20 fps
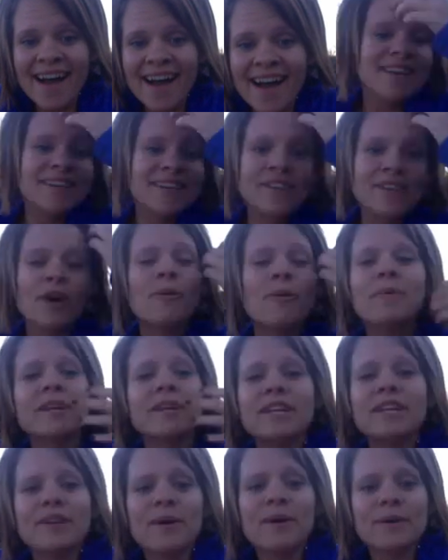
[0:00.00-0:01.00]

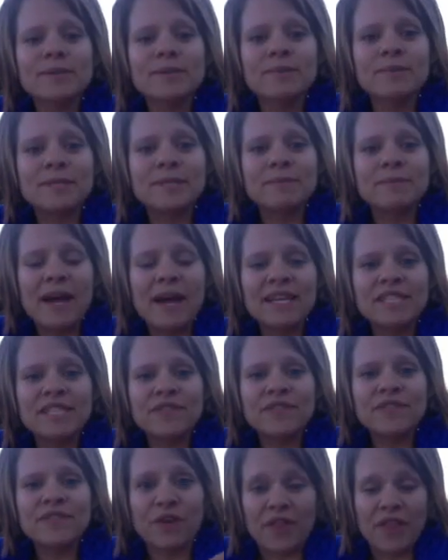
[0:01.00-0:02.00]
Nobody knows what's best
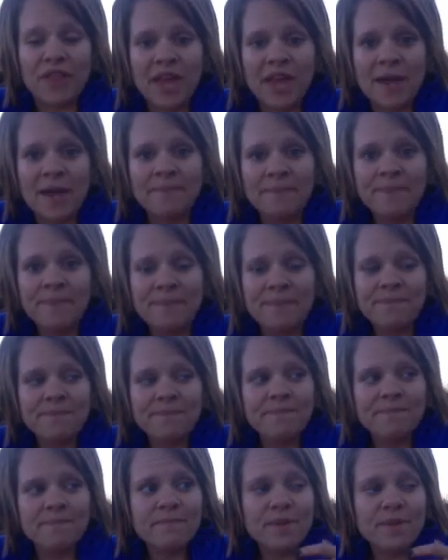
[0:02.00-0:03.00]
for them
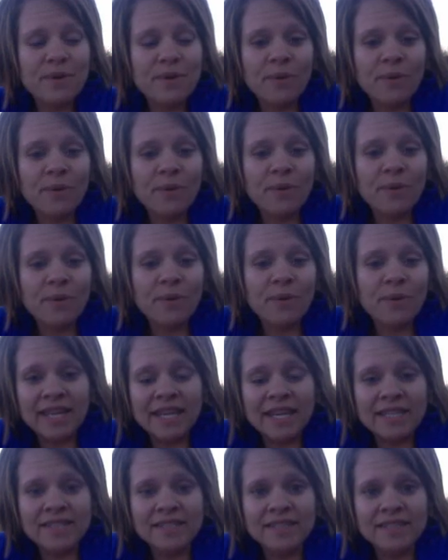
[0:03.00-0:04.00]
or their
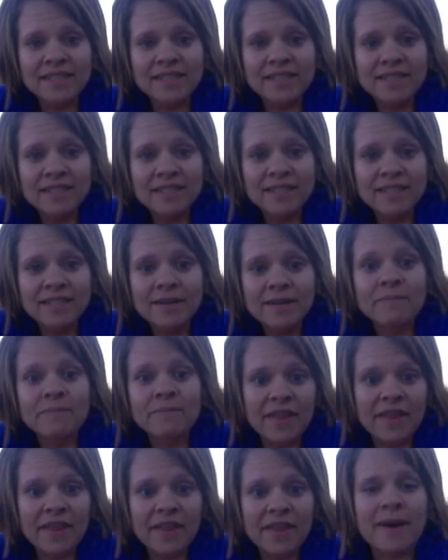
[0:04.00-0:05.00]
kids
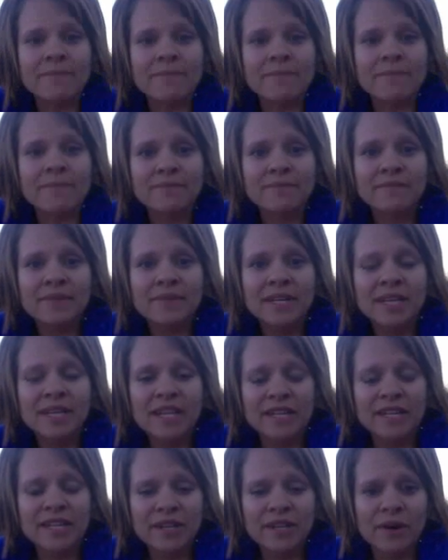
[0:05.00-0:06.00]
but them.
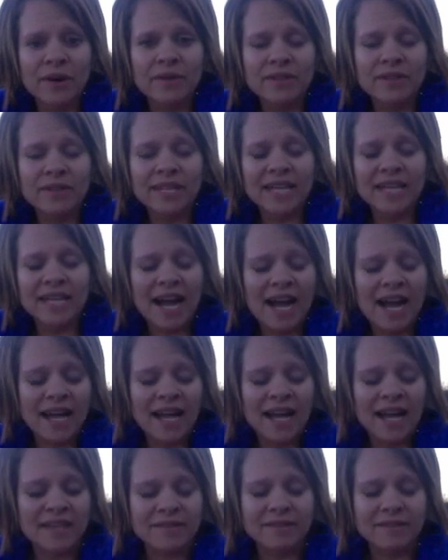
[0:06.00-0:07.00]
Lee and
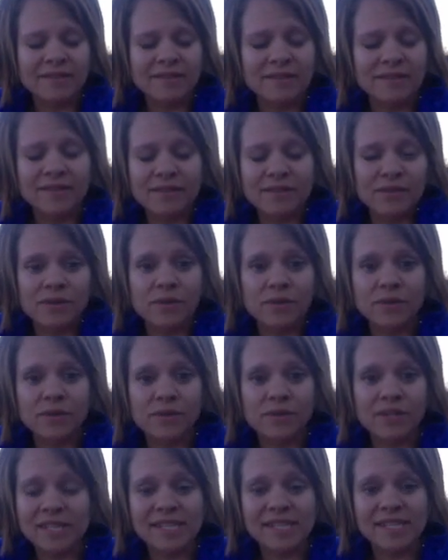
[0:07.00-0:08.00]
I,
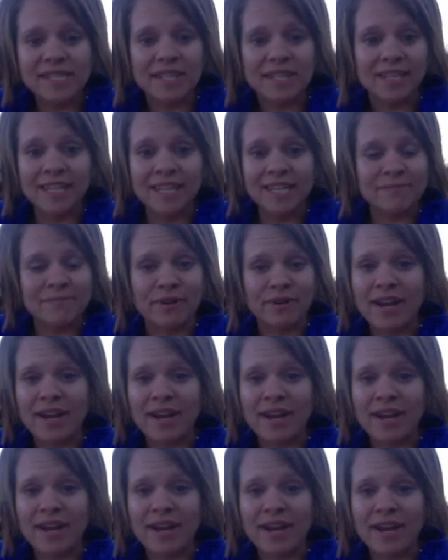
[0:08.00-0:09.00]
this is a clean
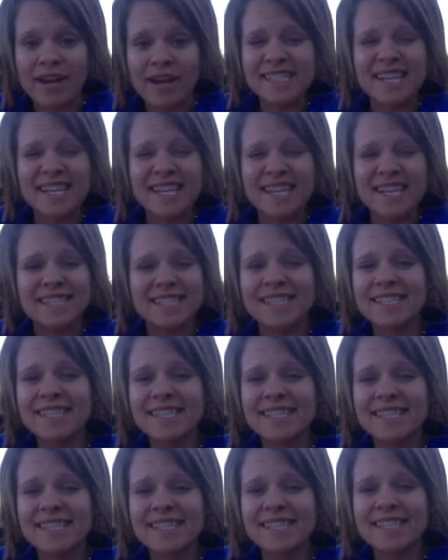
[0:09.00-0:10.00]
break. This is a
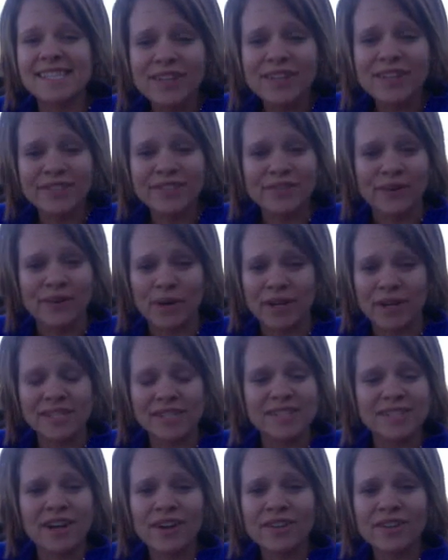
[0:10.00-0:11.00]
civil divorce.
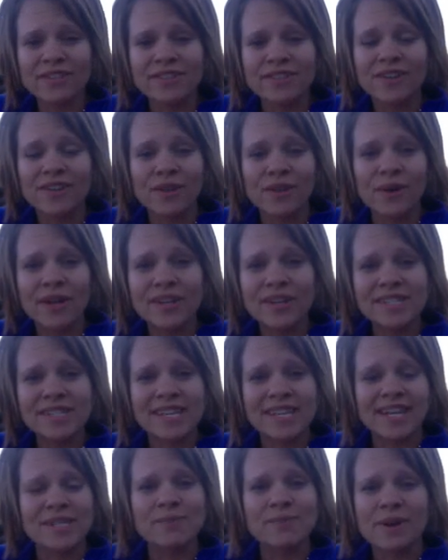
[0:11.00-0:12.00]
Our lawyer
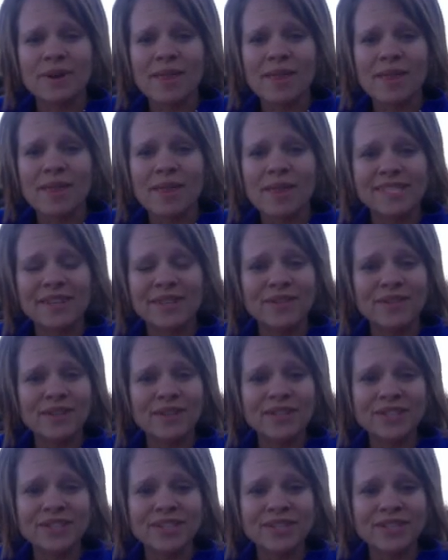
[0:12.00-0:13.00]
said it's one of the most
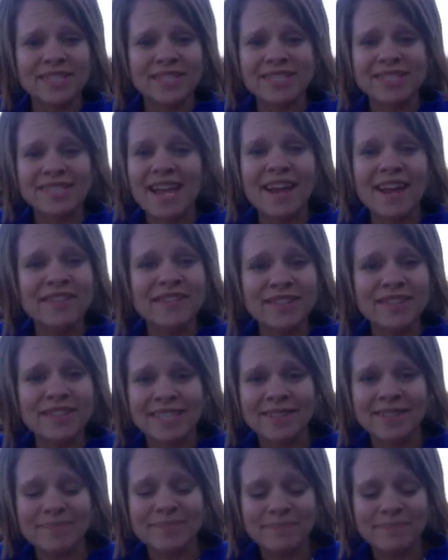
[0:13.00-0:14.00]
civil she's ever seen.